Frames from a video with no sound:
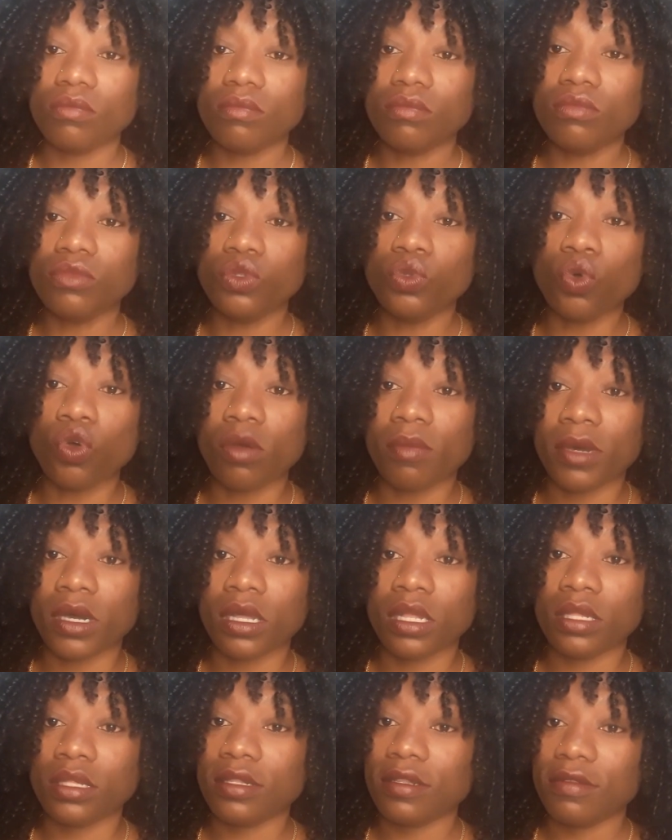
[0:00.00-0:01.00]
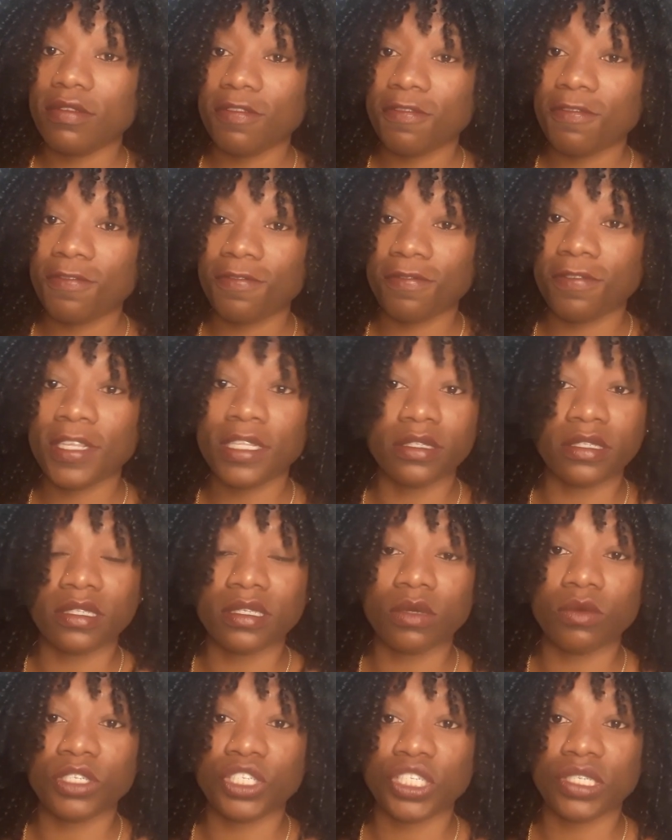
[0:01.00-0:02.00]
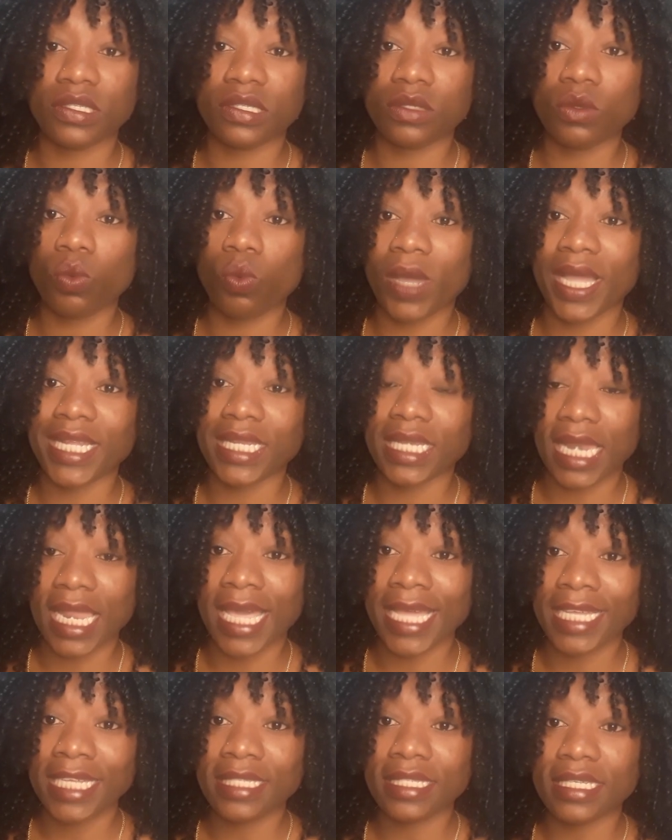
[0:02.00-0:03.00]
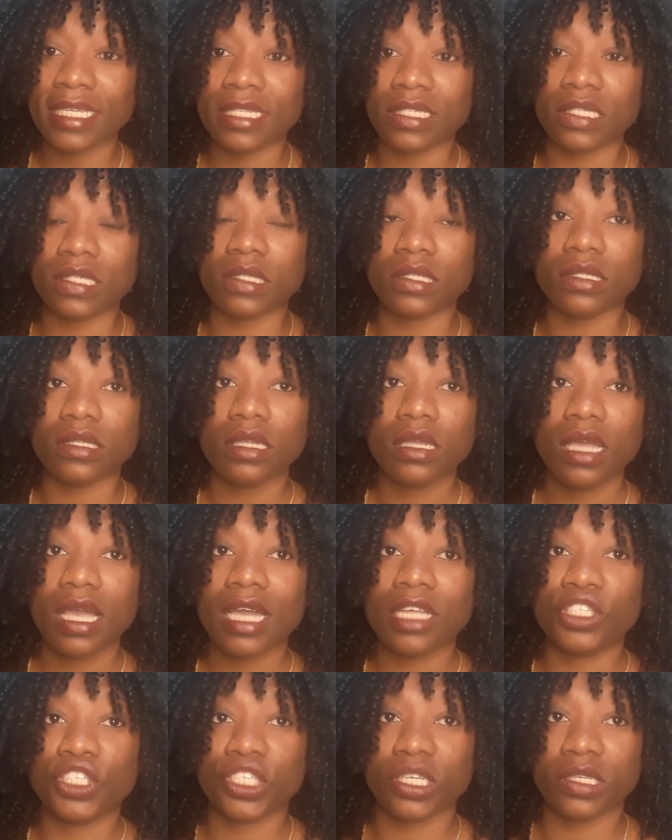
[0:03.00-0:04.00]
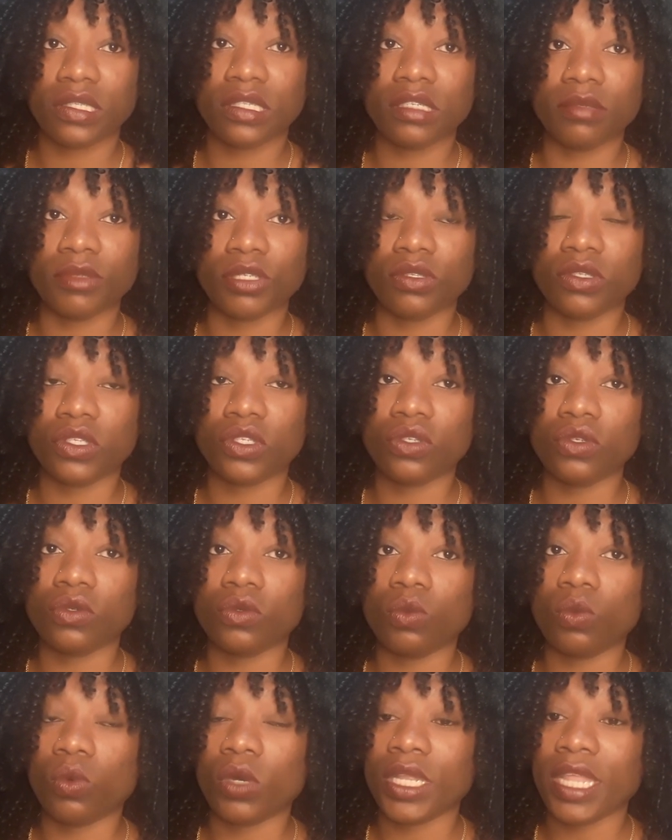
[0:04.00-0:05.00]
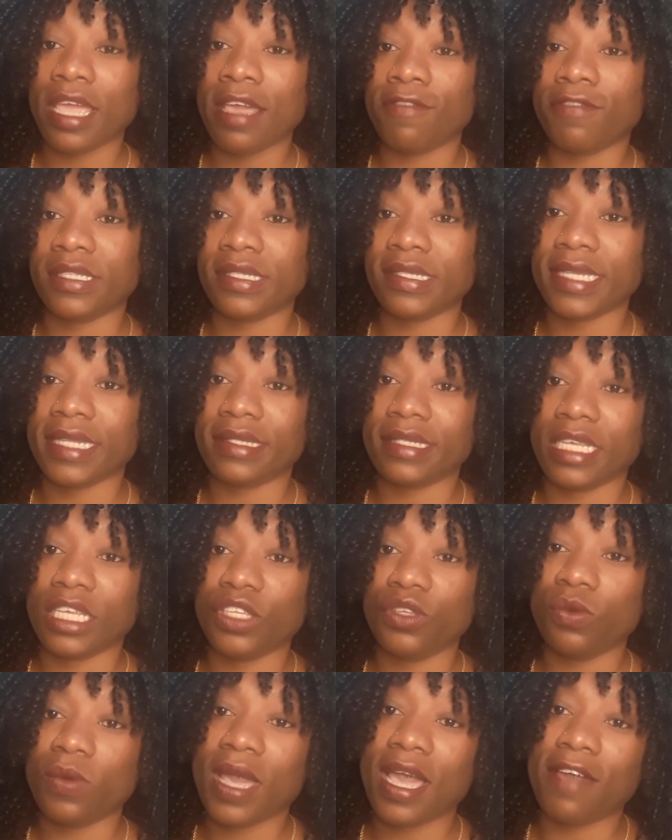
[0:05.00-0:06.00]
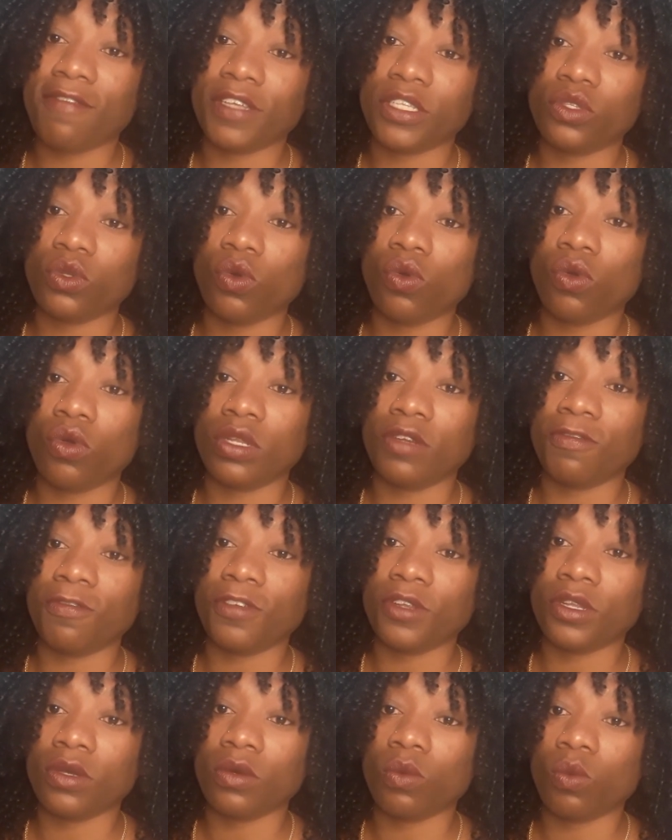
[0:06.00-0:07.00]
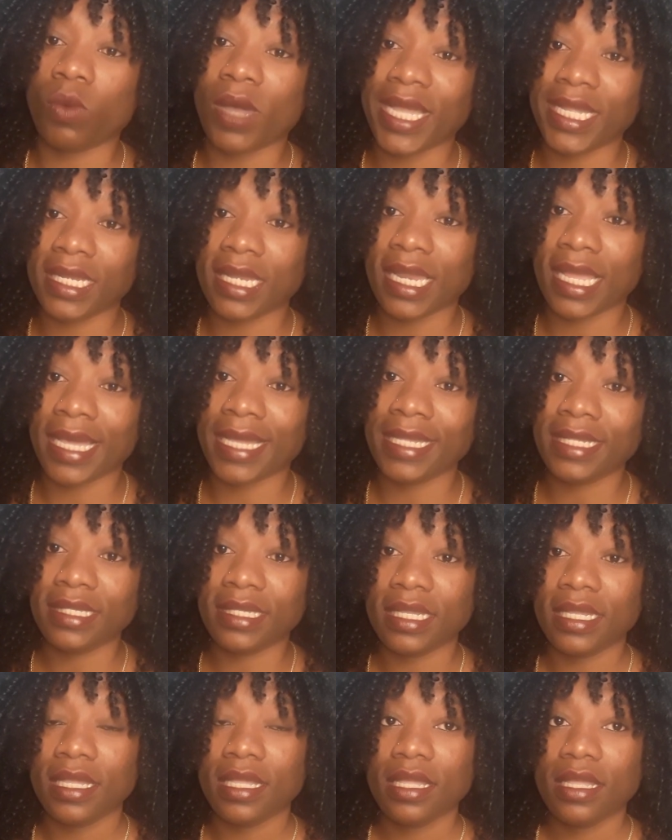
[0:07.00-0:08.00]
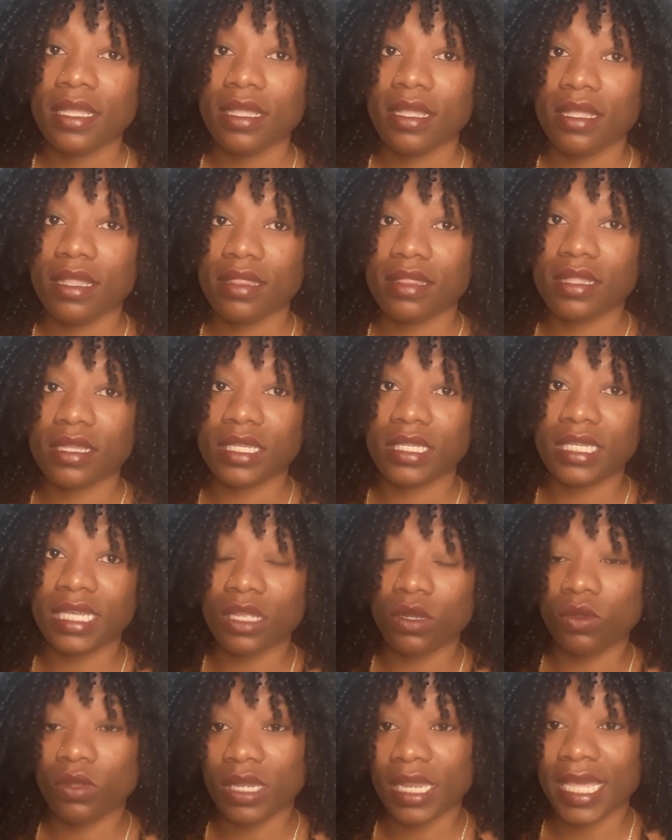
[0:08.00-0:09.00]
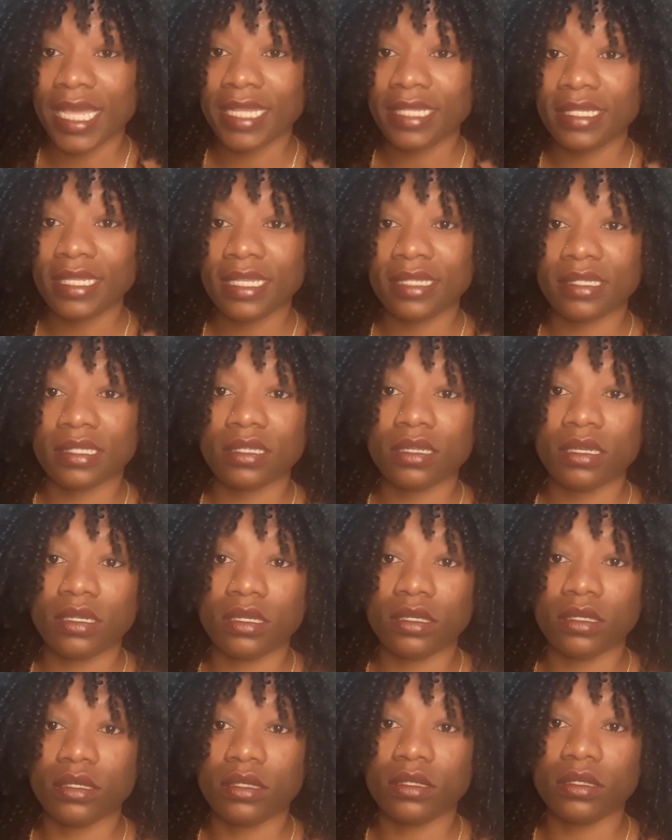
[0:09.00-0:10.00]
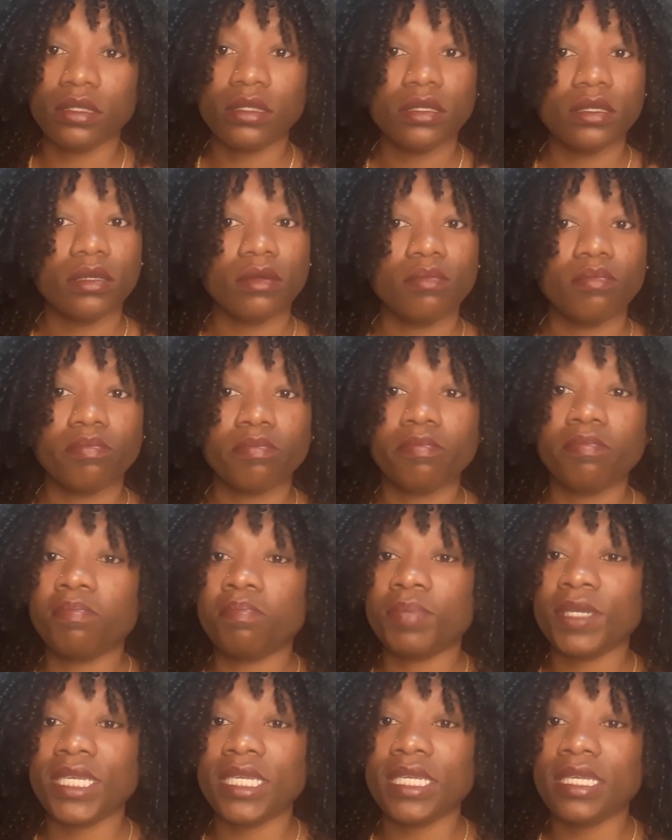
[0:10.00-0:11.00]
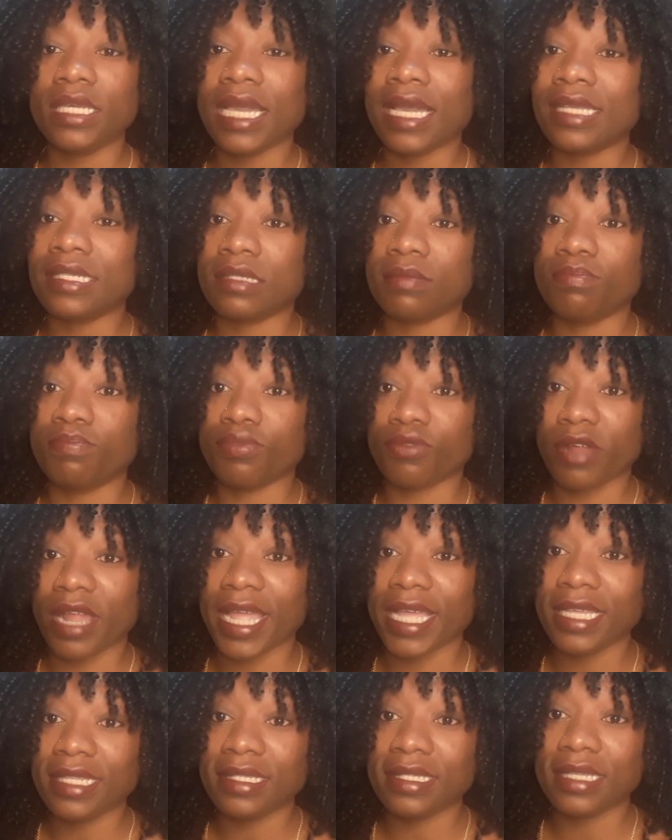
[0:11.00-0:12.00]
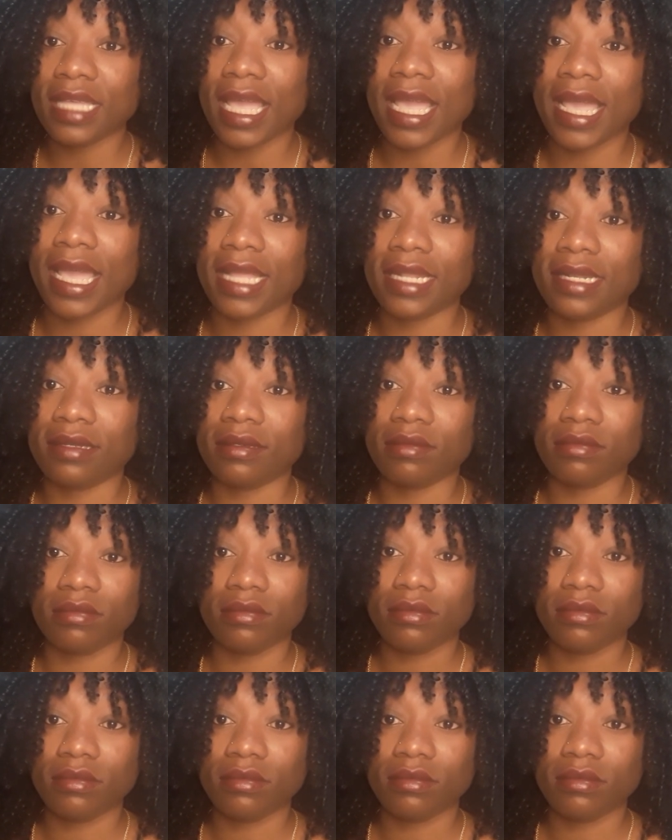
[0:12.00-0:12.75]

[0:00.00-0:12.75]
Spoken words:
normal filter, which is the white light. It's adjustable, so whatever setting you have it on for the white light, the yellow light, it's gonna be as bright and